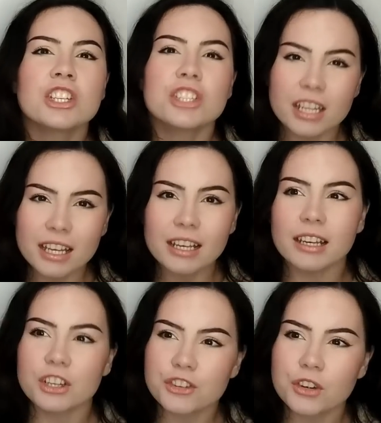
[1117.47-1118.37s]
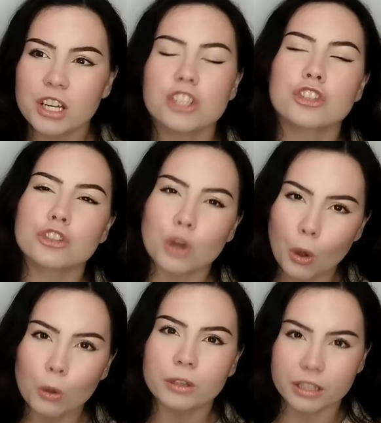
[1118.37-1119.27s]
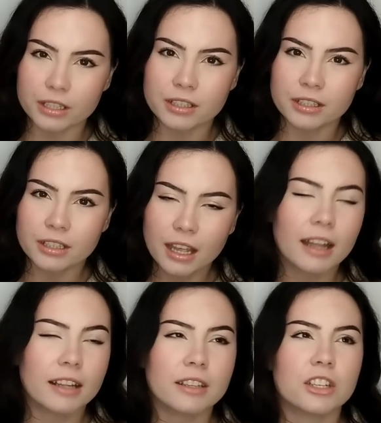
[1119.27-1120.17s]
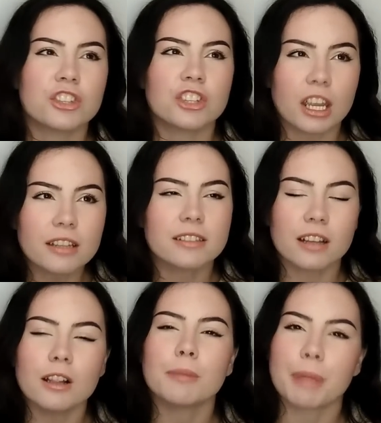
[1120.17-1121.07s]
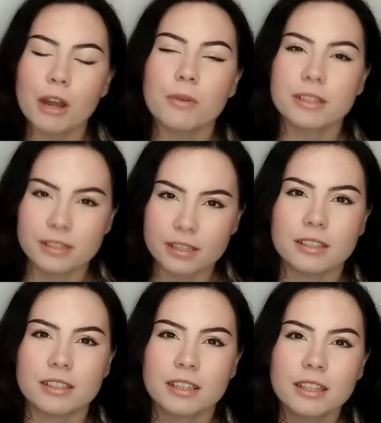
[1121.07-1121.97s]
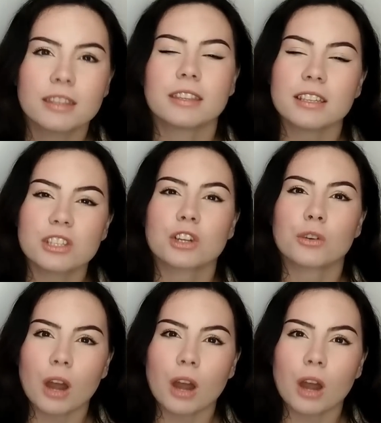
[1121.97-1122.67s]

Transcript: She literally scolded and gentle parented this